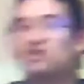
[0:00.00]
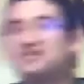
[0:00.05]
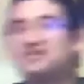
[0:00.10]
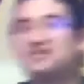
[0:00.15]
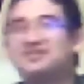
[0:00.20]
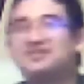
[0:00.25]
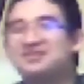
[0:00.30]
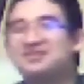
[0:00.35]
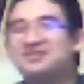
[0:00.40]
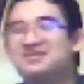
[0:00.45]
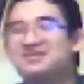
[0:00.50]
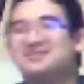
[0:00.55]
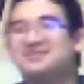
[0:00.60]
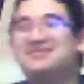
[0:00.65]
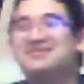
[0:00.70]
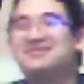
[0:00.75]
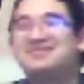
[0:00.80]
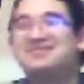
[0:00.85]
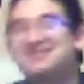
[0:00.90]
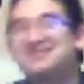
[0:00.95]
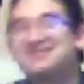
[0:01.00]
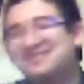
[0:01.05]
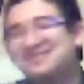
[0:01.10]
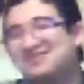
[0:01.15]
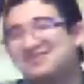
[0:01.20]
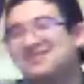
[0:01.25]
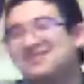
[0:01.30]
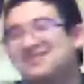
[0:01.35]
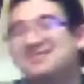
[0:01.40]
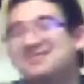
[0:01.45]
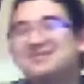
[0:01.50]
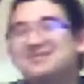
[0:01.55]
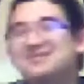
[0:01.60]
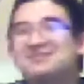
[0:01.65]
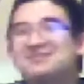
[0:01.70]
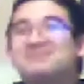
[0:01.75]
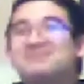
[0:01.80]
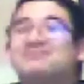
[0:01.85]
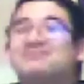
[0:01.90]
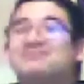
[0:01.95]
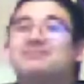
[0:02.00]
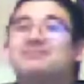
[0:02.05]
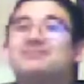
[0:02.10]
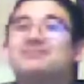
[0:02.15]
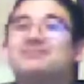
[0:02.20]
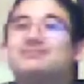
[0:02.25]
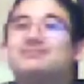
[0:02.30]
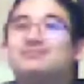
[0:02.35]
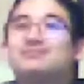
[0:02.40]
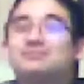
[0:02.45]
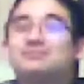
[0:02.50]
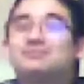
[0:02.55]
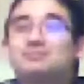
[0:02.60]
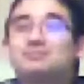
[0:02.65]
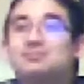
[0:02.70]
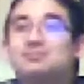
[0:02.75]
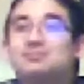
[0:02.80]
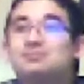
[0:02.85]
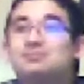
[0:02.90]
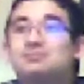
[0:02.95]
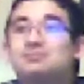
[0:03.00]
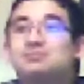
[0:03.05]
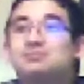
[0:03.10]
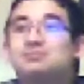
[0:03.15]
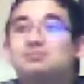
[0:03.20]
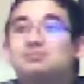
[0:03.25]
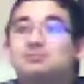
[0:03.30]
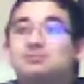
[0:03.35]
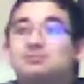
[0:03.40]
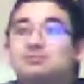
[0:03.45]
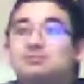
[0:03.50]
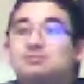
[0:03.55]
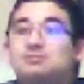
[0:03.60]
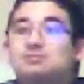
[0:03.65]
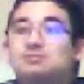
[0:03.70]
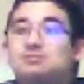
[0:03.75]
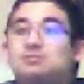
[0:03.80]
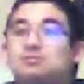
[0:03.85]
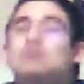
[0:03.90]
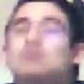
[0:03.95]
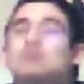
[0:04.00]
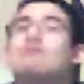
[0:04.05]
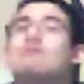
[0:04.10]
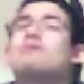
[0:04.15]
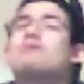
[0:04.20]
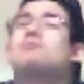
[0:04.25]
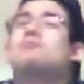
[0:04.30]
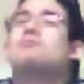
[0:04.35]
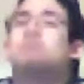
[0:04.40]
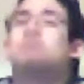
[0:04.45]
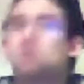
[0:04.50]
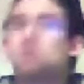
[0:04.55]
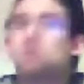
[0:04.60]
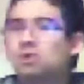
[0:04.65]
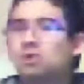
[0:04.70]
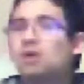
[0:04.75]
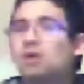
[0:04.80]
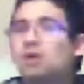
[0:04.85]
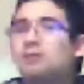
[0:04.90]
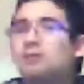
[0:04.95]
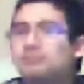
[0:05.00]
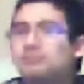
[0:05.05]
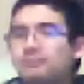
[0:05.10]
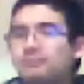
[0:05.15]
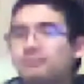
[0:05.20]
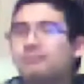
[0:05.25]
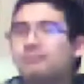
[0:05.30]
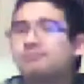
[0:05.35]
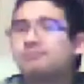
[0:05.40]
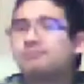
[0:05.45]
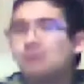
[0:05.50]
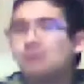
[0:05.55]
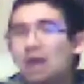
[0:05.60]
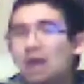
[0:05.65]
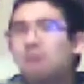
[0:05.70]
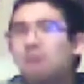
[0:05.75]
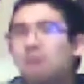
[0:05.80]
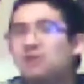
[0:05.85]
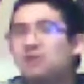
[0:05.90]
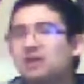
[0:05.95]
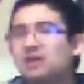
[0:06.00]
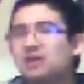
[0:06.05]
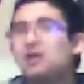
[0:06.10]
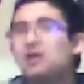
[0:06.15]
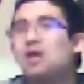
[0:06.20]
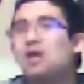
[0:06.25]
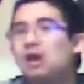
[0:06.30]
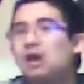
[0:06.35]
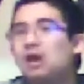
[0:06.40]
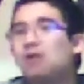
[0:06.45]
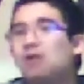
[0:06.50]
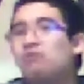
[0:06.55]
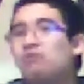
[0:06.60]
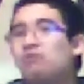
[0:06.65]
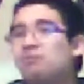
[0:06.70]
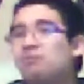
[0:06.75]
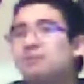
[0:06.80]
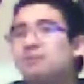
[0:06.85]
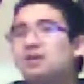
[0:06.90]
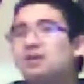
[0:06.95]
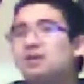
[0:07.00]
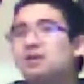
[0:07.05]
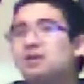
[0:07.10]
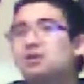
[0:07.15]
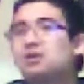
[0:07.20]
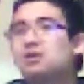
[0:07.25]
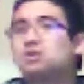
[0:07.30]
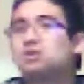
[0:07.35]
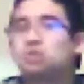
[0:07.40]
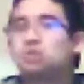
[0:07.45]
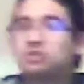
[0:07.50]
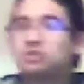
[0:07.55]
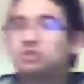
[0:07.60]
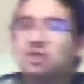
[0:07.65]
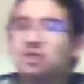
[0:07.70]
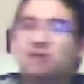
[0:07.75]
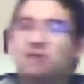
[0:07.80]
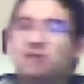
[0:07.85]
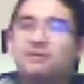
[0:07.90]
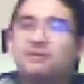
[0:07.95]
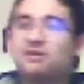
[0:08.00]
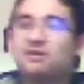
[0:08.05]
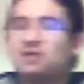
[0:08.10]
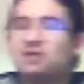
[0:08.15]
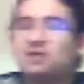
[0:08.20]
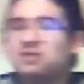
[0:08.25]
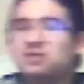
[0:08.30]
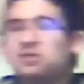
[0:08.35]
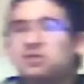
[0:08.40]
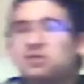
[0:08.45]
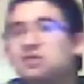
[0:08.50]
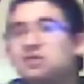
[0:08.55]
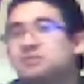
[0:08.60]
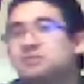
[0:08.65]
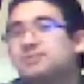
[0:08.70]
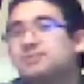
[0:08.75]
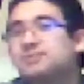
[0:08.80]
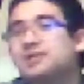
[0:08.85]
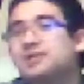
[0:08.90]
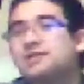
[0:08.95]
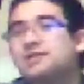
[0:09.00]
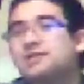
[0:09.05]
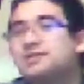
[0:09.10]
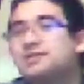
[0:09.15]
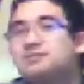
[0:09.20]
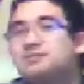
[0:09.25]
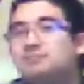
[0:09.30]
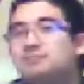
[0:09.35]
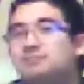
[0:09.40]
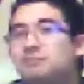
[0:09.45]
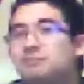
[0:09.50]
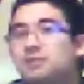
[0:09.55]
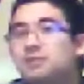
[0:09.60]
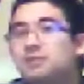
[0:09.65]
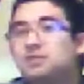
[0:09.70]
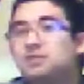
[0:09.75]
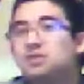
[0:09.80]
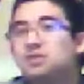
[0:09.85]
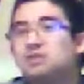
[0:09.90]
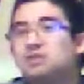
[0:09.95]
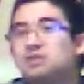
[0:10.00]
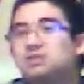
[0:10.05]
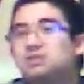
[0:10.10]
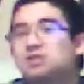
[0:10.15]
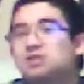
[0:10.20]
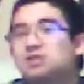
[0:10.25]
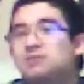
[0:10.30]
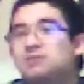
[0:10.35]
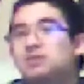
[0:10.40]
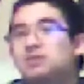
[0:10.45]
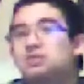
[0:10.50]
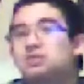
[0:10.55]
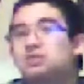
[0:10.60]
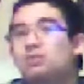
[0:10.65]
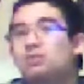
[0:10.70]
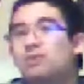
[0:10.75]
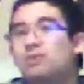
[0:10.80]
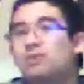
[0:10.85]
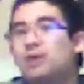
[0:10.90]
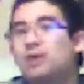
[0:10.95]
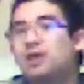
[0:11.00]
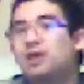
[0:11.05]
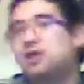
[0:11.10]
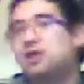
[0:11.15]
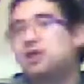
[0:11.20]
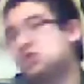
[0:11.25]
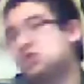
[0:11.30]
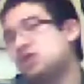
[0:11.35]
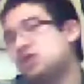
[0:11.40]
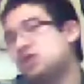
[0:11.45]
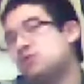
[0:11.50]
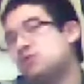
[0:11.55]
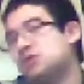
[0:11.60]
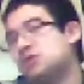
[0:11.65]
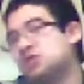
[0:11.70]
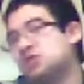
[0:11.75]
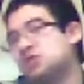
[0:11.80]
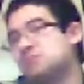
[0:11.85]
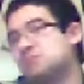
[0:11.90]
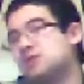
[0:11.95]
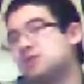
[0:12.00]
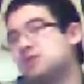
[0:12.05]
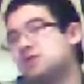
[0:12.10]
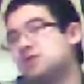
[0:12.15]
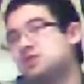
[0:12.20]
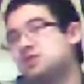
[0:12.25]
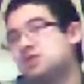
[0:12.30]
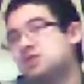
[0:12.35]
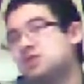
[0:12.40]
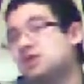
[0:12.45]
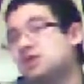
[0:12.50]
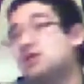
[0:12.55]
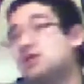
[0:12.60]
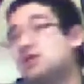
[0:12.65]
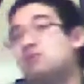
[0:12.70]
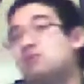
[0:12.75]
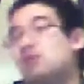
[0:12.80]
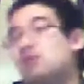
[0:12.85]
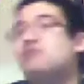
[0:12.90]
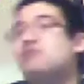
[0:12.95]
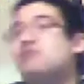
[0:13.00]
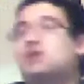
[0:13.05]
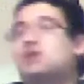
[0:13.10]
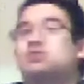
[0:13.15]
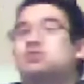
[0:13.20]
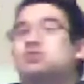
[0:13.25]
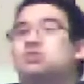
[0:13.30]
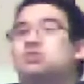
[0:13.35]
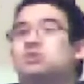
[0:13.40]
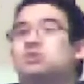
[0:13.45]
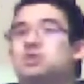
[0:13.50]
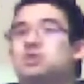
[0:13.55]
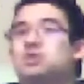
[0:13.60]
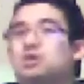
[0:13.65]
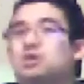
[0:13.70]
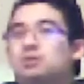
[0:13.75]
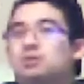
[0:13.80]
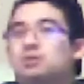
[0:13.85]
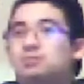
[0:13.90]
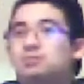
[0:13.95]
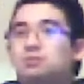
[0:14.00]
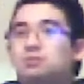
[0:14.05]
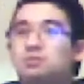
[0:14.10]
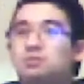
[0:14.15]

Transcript: There's some other new features too, but we'll touch on those later. All right. I'm look from the uh, control setup. It actually looks pretty good because it looks similar to Wind Waker HD, which is a plus, and I love that control setup.